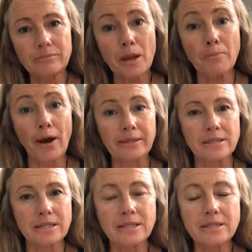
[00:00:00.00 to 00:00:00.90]

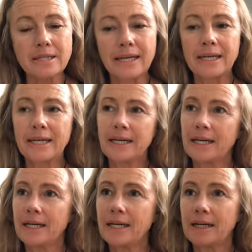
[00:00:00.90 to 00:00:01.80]
practices.
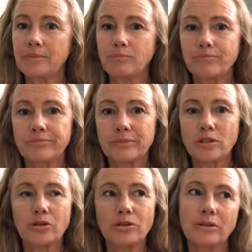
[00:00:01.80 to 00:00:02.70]
So
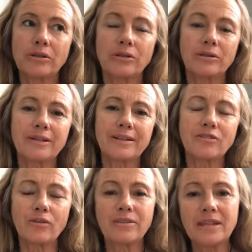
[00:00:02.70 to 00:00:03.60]

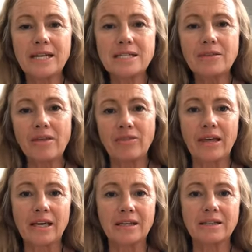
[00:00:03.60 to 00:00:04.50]
these are the
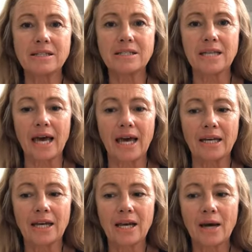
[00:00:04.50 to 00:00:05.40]
things
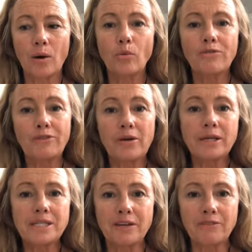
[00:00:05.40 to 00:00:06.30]
that were very
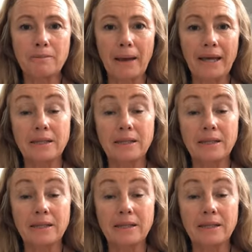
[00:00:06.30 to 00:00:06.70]
different back in the